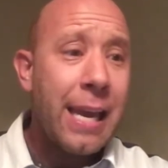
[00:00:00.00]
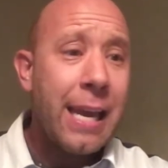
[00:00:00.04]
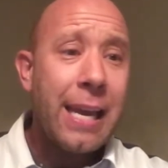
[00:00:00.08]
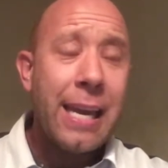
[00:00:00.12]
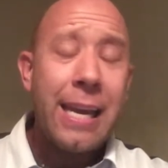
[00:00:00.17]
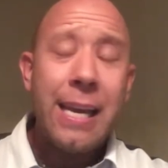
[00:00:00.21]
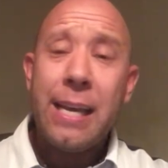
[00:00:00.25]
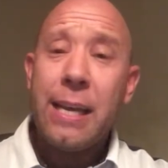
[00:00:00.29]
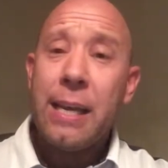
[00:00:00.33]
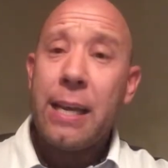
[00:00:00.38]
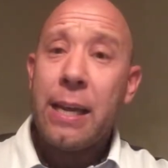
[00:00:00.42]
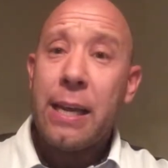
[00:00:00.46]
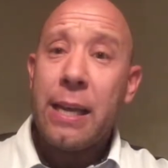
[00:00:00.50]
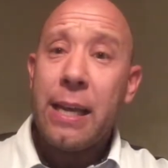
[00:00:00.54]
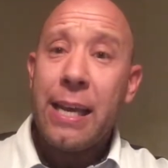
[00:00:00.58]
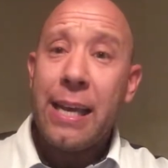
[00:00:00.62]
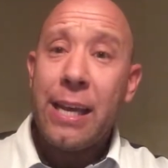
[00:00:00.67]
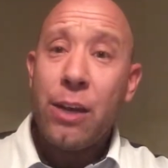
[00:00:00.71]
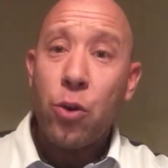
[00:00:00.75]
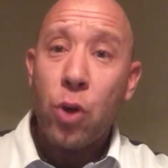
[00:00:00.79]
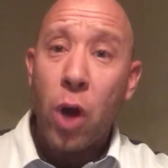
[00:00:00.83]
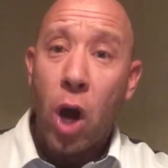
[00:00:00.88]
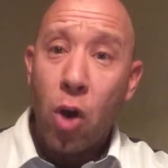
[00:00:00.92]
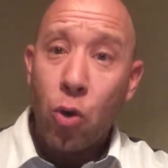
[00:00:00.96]

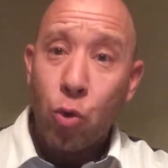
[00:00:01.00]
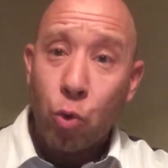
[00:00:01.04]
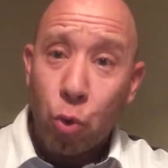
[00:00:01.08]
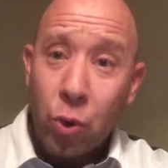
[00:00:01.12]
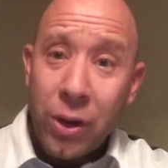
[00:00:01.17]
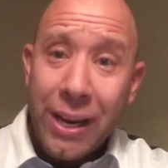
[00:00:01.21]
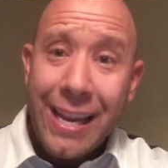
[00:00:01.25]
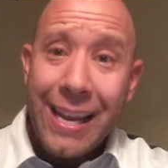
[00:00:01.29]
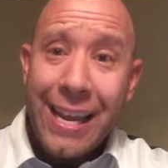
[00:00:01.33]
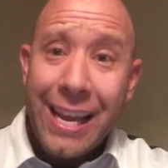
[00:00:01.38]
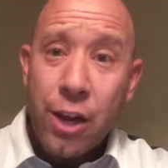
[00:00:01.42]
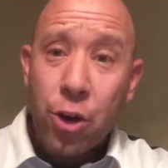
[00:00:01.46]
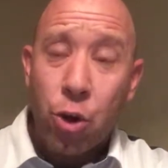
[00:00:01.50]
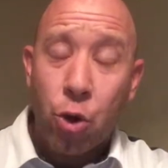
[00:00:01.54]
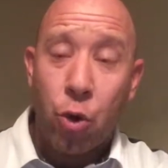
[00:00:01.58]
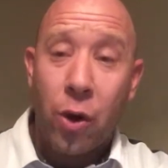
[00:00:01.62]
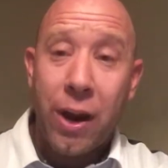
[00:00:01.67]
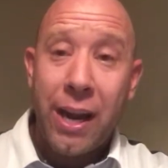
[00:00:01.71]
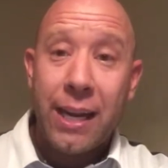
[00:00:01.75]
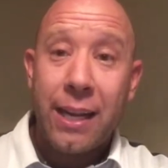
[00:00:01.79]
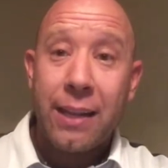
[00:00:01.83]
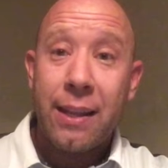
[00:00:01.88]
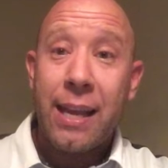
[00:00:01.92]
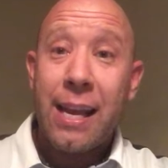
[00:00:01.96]
He
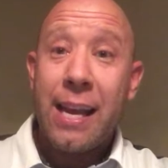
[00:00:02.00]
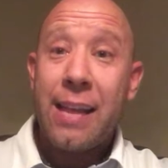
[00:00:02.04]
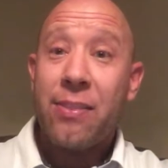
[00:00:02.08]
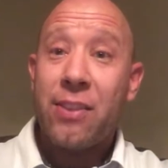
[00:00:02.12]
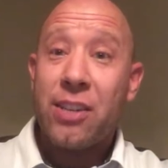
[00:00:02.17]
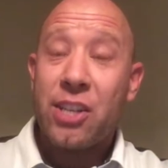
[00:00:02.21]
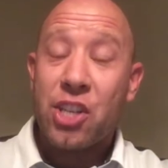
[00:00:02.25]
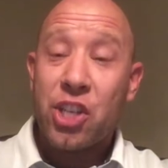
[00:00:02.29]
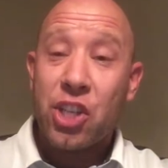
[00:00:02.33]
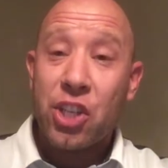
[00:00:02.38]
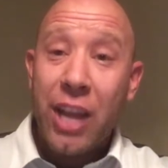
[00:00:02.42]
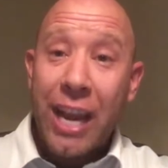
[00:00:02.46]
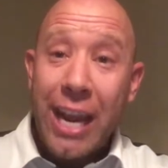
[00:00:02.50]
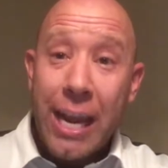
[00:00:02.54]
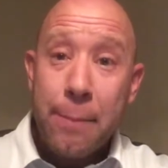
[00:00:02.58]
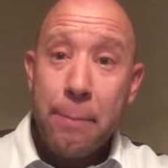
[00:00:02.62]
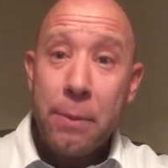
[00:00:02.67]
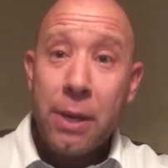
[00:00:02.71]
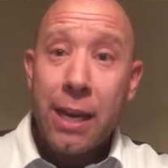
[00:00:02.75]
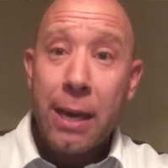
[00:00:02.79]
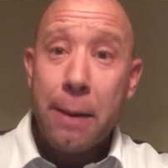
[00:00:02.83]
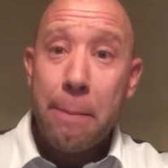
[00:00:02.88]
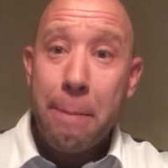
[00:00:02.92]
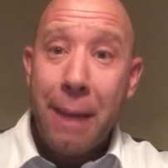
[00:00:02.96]
reiterated the
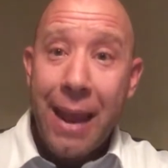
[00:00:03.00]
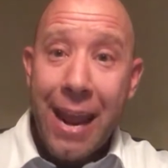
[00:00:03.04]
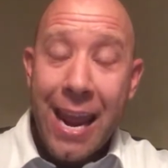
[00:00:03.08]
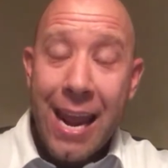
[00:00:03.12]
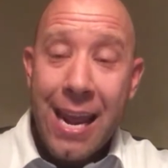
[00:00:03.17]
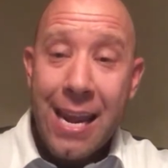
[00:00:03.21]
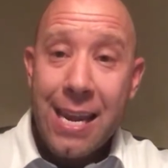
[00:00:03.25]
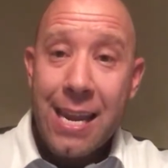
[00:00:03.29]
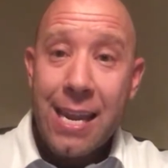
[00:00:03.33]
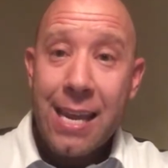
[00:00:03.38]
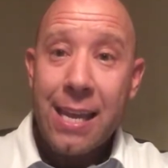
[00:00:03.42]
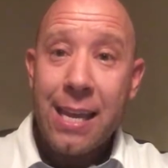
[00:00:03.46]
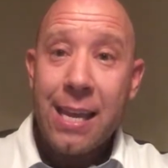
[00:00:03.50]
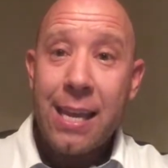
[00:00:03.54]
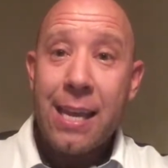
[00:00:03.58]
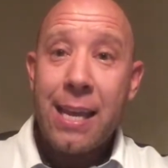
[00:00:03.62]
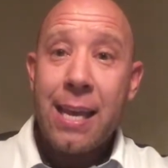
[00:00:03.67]
same command